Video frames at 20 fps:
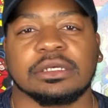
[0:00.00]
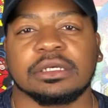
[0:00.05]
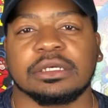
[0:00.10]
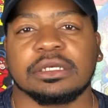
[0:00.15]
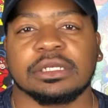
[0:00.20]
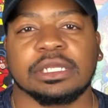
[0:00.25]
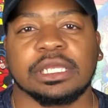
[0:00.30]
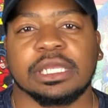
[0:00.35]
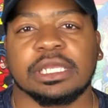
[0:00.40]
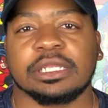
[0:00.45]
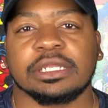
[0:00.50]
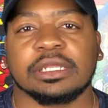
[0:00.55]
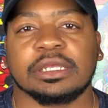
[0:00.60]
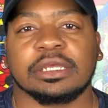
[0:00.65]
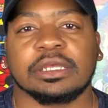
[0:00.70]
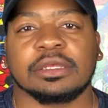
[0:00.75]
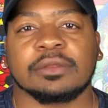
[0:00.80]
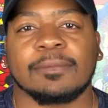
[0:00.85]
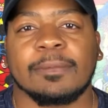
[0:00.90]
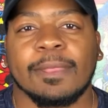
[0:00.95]
in
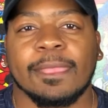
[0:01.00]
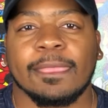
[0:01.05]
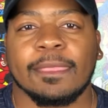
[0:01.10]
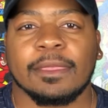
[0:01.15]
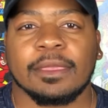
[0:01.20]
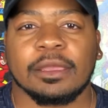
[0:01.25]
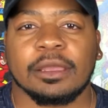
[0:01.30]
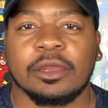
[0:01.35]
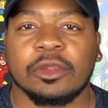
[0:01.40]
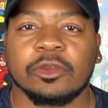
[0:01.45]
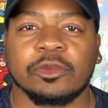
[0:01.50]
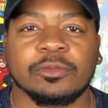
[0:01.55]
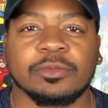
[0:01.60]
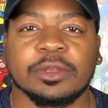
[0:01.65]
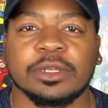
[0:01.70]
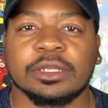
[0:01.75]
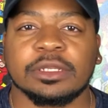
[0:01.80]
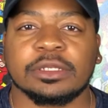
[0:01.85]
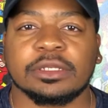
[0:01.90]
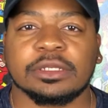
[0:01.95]
the
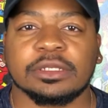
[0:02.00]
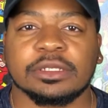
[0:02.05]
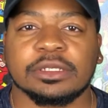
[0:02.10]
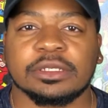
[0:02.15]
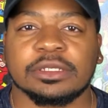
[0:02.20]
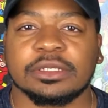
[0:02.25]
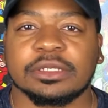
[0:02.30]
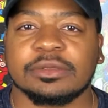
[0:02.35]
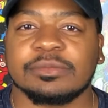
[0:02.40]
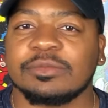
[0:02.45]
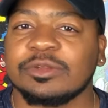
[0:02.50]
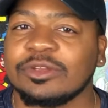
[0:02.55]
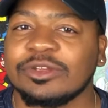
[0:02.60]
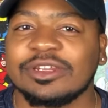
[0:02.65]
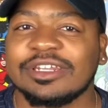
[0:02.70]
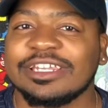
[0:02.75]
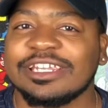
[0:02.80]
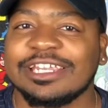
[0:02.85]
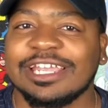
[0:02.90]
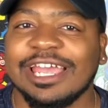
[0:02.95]
urban
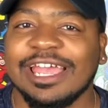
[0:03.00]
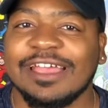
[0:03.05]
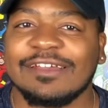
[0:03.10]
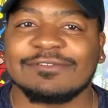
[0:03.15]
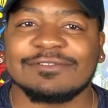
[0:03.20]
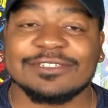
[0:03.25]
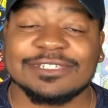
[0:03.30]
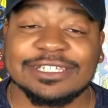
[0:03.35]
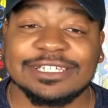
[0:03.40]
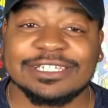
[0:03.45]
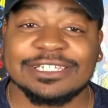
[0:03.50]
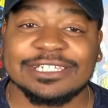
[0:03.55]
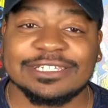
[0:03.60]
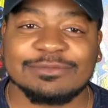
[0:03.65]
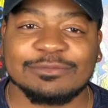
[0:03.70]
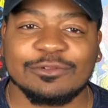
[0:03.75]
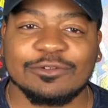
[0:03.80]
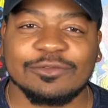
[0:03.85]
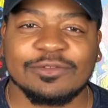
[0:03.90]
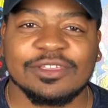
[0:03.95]
community have seen this
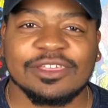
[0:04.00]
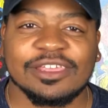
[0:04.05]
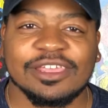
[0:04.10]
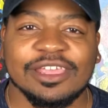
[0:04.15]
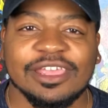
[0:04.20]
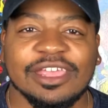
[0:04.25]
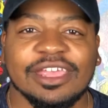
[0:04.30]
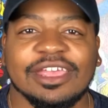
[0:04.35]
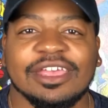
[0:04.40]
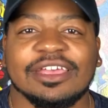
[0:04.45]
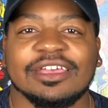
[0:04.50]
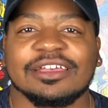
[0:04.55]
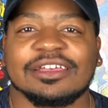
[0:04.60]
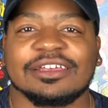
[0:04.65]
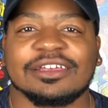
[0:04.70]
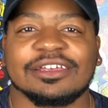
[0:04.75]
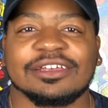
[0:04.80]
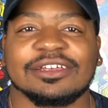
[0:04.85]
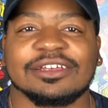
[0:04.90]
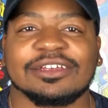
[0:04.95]
movie.
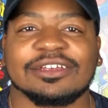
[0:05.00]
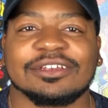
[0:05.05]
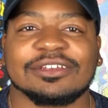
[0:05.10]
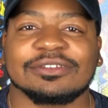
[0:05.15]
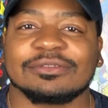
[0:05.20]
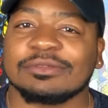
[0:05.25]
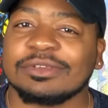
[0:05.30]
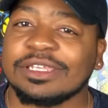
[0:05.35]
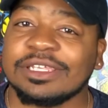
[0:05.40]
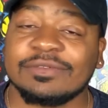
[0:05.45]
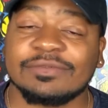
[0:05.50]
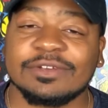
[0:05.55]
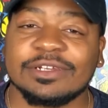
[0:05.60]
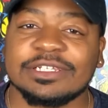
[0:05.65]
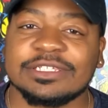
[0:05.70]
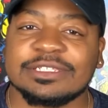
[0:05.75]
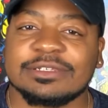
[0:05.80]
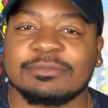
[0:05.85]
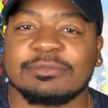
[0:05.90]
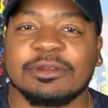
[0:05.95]
Even the
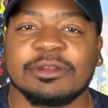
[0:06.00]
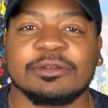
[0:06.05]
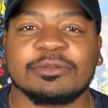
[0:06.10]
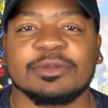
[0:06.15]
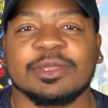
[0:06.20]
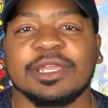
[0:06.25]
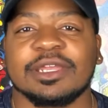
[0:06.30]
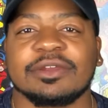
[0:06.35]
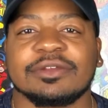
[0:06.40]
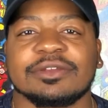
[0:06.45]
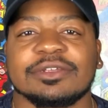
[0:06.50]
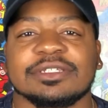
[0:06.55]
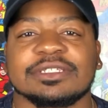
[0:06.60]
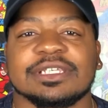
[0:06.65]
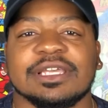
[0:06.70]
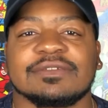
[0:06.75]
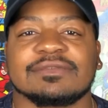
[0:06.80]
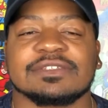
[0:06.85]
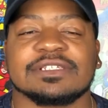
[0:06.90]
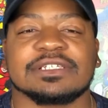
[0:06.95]
suburban areas
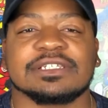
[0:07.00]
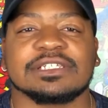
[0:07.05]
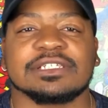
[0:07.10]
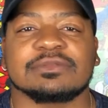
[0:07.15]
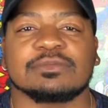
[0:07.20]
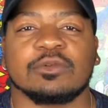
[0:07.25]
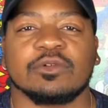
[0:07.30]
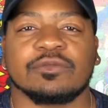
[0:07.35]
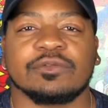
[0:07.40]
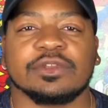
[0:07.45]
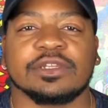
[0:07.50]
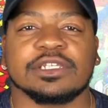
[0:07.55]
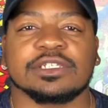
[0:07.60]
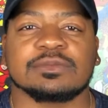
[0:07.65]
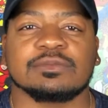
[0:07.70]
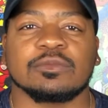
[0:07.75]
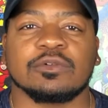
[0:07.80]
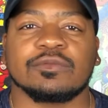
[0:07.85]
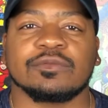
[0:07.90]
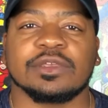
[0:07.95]
have seen this movie. This
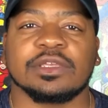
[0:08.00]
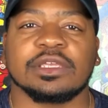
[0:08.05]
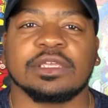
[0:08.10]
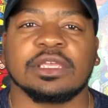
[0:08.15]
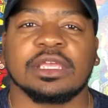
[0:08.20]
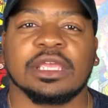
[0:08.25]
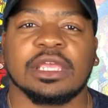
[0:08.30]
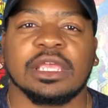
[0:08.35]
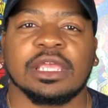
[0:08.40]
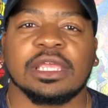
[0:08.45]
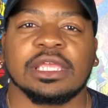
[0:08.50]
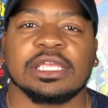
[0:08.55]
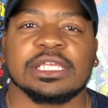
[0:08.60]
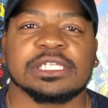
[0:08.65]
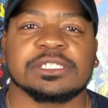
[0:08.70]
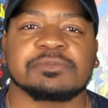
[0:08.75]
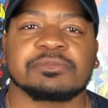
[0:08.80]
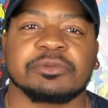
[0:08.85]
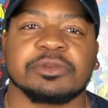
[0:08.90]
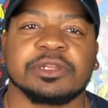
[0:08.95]
movie
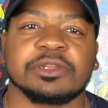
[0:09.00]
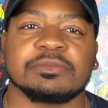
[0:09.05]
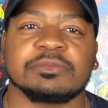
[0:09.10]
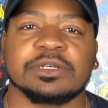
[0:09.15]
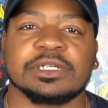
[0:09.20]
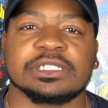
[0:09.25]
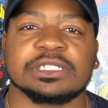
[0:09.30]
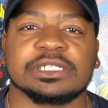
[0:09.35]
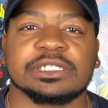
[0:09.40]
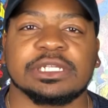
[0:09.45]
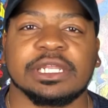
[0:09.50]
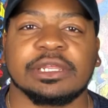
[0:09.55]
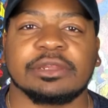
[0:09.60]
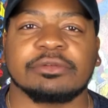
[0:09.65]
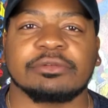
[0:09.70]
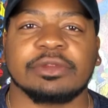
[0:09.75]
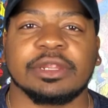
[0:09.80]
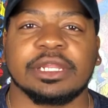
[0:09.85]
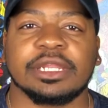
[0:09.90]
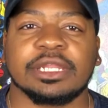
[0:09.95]
is pretty much
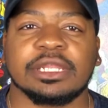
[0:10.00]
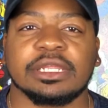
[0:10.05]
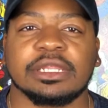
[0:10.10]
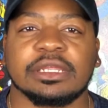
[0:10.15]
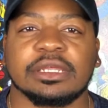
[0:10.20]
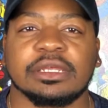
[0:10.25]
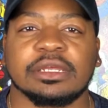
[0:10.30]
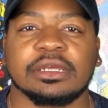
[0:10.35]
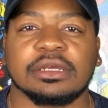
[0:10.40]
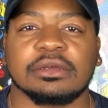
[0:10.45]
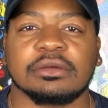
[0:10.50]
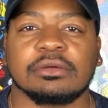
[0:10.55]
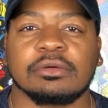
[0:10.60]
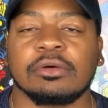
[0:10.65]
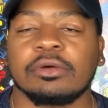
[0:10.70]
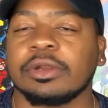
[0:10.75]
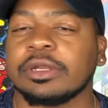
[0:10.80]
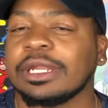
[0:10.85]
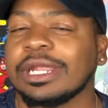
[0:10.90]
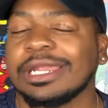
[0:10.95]
narrated,
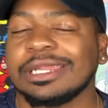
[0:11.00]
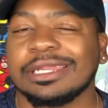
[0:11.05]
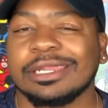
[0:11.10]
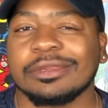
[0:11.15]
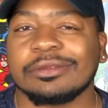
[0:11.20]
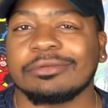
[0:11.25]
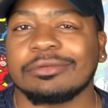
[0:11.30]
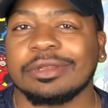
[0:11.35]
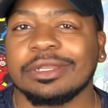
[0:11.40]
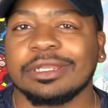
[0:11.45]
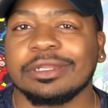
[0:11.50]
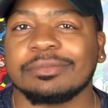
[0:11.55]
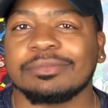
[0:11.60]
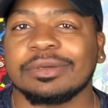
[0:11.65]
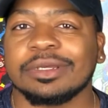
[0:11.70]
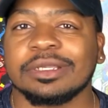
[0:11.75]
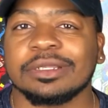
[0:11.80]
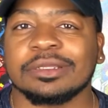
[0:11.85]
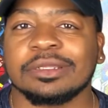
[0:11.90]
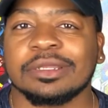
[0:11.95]
or not narrated, but